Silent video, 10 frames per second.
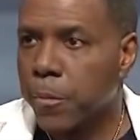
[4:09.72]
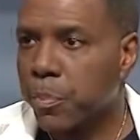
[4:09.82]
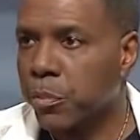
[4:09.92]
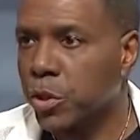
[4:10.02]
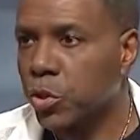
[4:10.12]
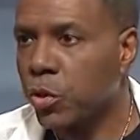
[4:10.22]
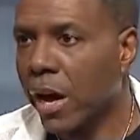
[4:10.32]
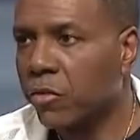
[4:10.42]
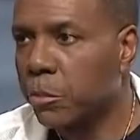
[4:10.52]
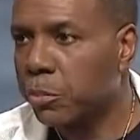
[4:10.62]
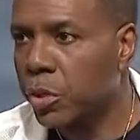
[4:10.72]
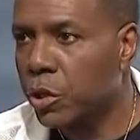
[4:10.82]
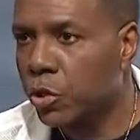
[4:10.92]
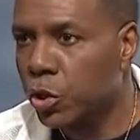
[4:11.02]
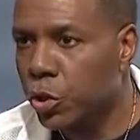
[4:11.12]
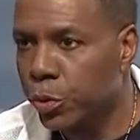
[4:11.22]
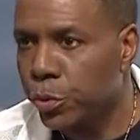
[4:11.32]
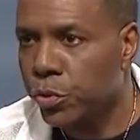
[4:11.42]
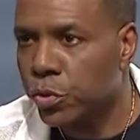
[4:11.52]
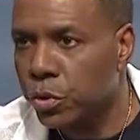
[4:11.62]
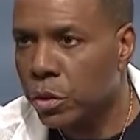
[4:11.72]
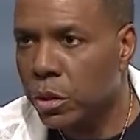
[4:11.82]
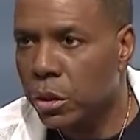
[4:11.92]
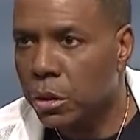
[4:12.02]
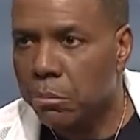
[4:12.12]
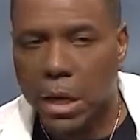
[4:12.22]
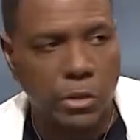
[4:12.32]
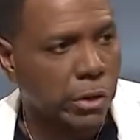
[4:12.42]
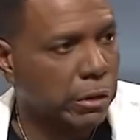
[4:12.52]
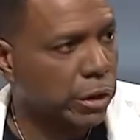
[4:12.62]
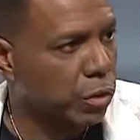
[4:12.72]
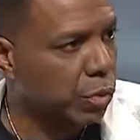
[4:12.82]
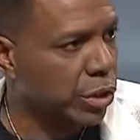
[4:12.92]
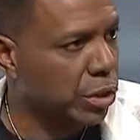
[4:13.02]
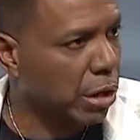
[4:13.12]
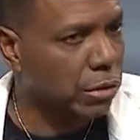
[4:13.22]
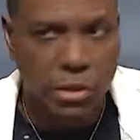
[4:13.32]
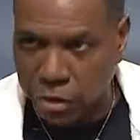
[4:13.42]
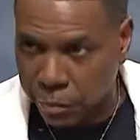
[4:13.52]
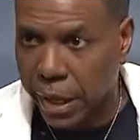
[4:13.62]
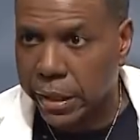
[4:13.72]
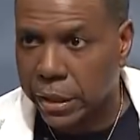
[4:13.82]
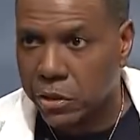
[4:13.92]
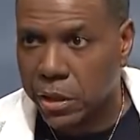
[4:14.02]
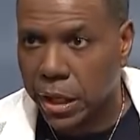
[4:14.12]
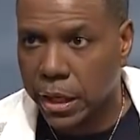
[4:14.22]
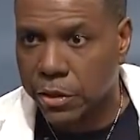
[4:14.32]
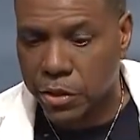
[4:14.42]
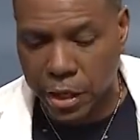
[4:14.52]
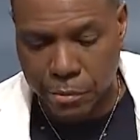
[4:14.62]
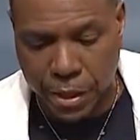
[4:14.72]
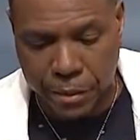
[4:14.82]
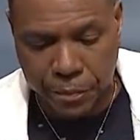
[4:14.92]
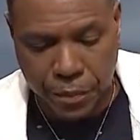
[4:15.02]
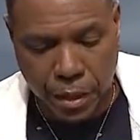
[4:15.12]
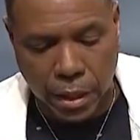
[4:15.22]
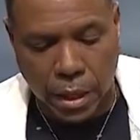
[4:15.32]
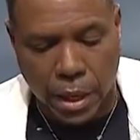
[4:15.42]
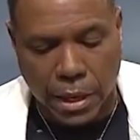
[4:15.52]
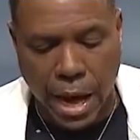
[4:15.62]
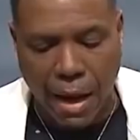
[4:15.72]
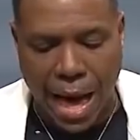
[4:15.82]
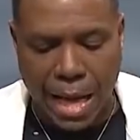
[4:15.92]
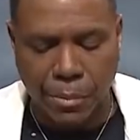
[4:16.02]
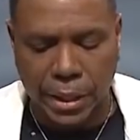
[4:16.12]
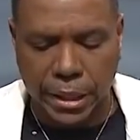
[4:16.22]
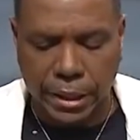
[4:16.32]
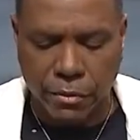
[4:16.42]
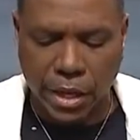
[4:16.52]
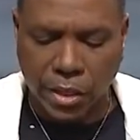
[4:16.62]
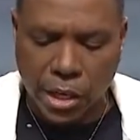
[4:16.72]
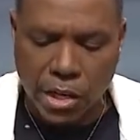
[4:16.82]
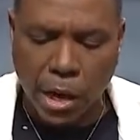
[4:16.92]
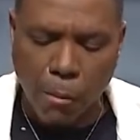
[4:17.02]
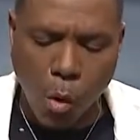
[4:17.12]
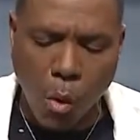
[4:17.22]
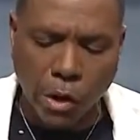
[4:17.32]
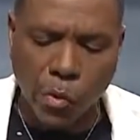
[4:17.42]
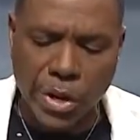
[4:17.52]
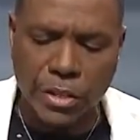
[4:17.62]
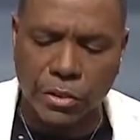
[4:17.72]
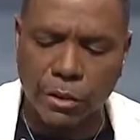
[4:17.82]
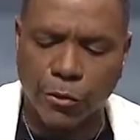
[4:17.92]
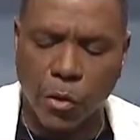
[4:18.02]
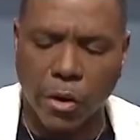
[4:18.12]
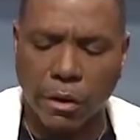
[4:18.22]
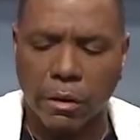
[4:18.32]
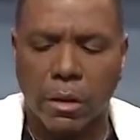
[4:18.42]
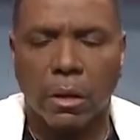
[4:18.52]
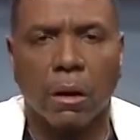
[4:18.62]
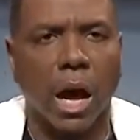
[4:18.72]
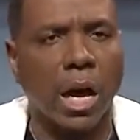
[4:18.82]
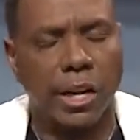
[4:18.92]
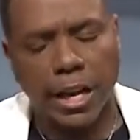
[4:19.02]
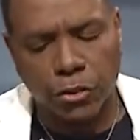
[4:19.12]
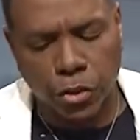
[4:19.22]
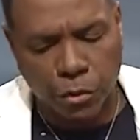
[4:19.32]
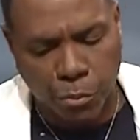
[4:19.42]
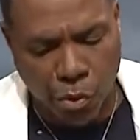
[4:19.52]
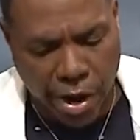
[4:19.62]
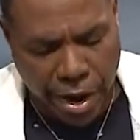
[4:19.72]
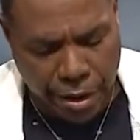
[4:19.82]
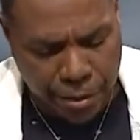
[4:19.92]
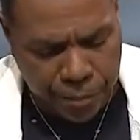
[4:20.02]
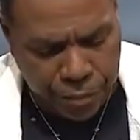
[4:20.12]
but you have to put it to use by turning the switch on. Does everybody understand that statement? Now, I believe that the number one reason for unanswered prayer